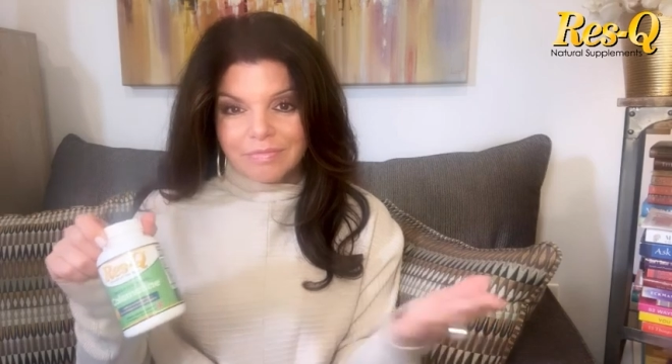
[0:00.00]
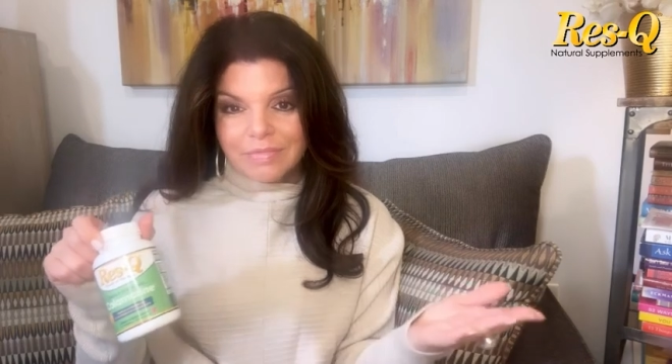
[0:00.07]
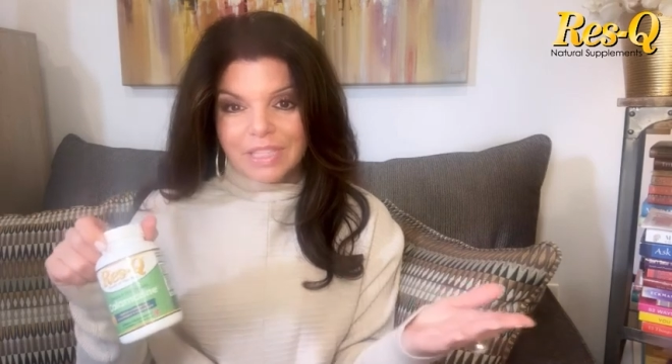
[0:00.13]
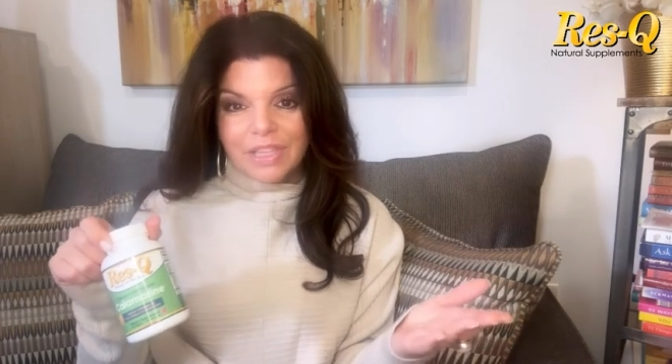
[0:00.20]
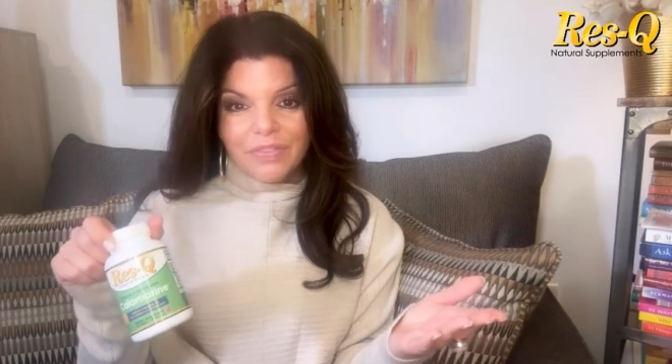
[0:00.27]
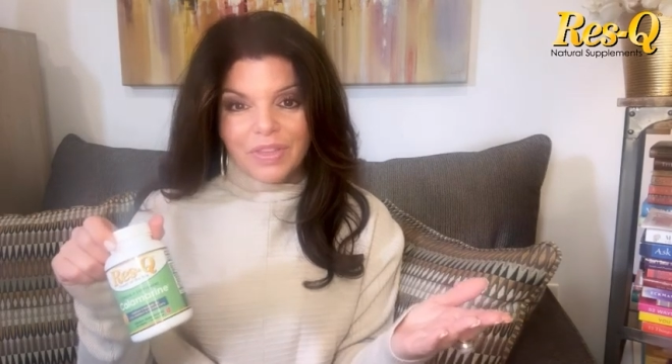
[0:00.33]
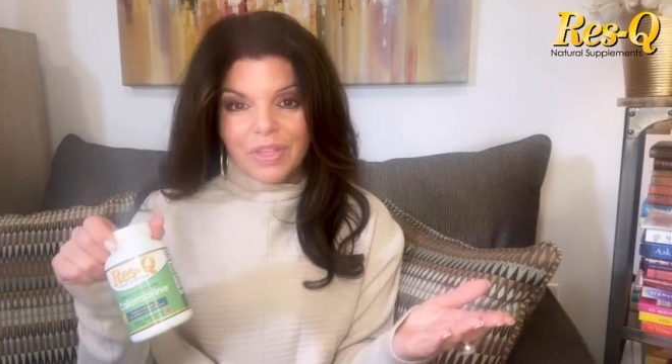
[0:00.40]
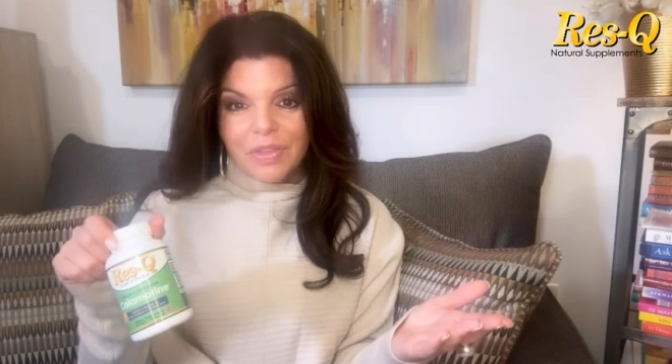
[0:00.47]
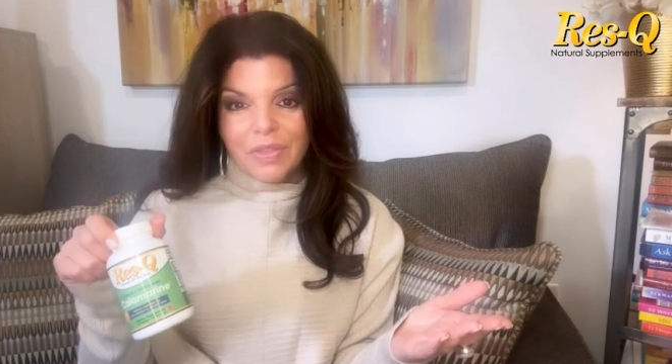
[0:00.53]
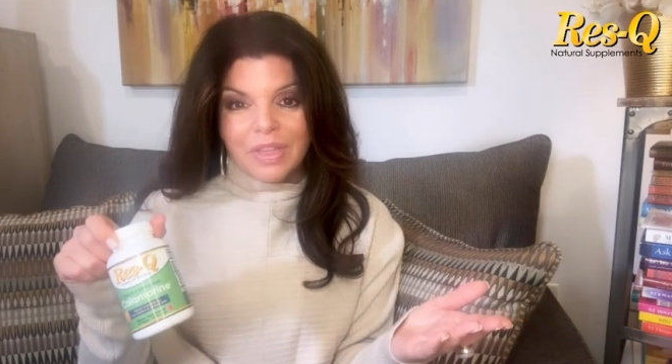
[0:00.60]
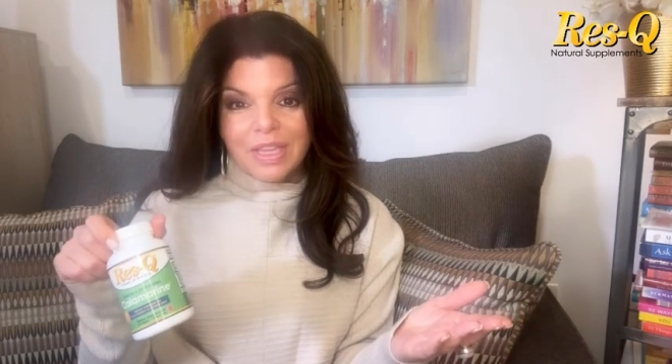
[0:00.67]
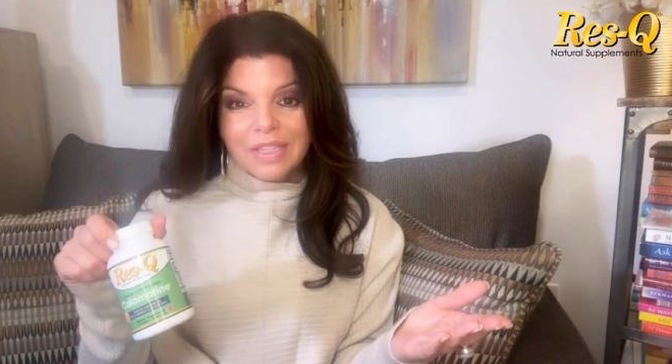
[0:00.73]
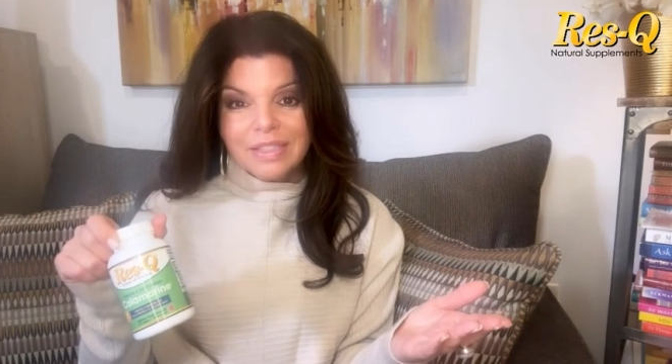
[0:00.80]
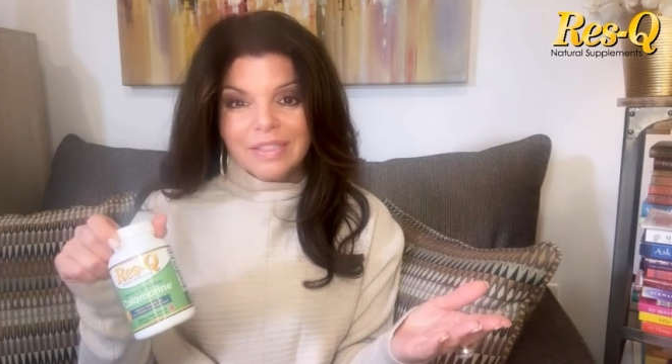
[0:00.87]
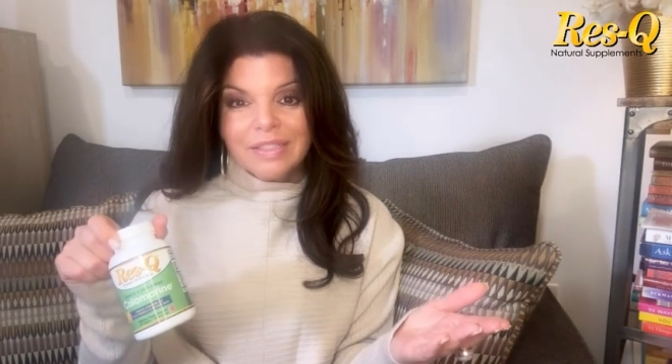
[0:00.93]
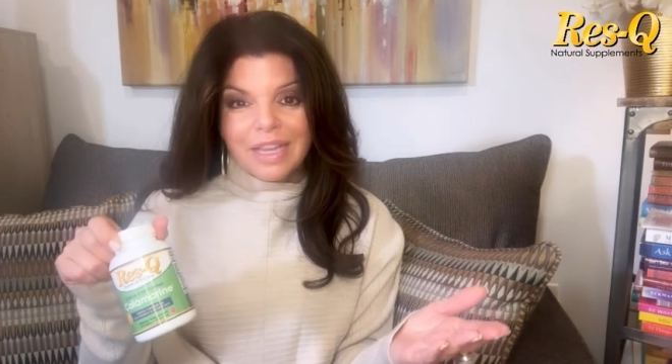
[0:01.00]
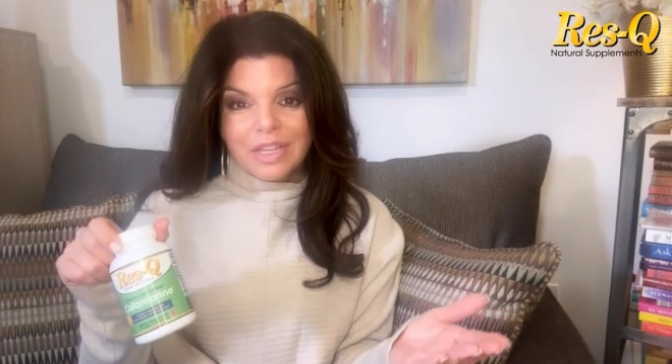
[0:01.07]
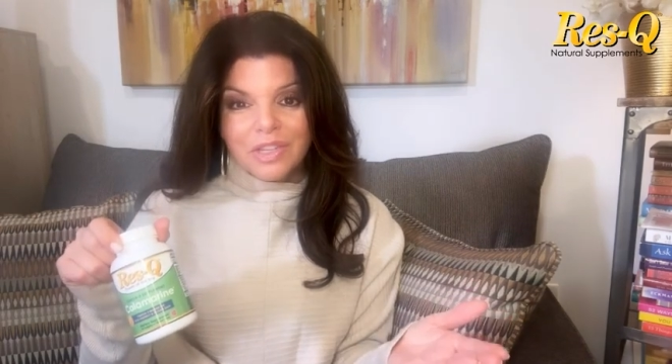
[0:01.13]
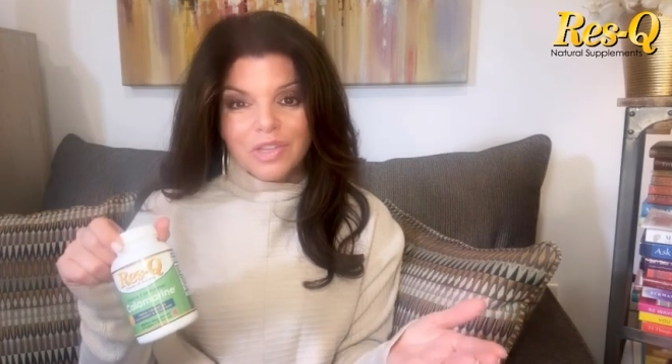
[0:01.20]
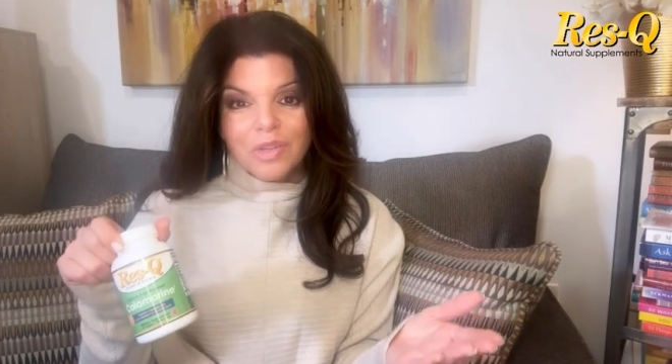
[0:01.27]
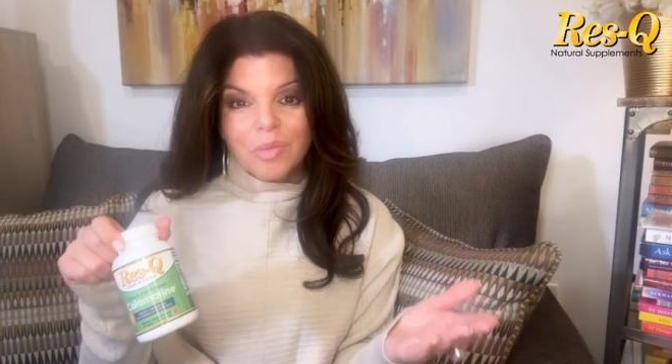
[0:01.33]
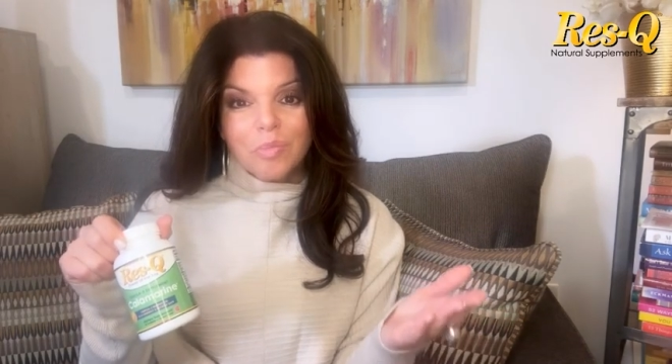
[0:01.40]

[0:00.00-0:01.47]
giving you the essential